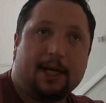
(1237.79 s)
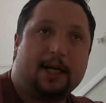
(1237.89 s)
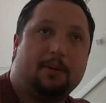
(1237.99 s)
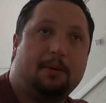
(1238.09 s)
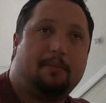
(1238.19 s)

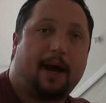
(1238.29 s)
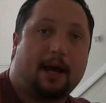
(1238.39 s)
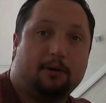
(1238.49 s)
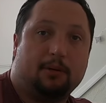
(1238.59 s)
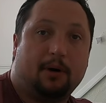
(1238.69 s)
They're being
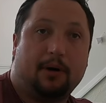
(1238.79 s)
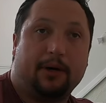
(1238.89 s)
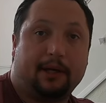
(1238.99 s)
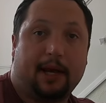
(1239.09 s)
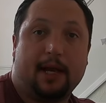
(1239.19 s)
powered
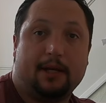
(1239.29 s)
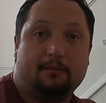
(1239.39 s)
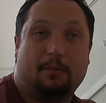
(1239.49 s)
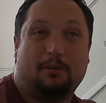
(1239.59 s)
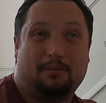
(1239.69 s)
by, and it,
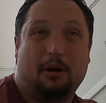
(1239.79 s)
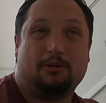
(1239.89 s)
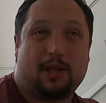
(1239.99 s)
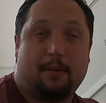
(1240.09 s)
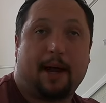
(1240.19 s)
m- most of
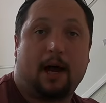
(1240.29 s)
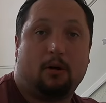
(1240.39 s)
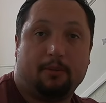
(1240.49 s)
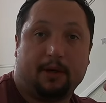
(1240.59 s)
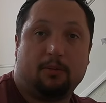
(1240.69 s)
their power will
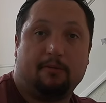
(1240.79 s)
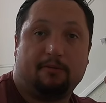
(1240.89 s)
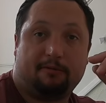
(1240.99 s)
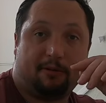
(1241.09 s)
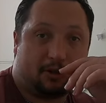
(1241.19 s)
be coming from
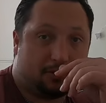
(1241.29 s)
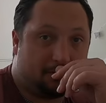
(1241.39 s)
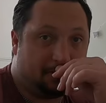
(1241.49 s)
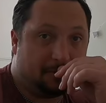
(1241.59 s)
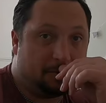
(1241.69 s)
fossil
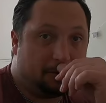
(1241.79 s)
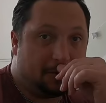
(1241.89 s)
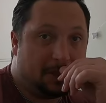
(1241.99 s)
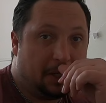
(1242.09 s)
fuels.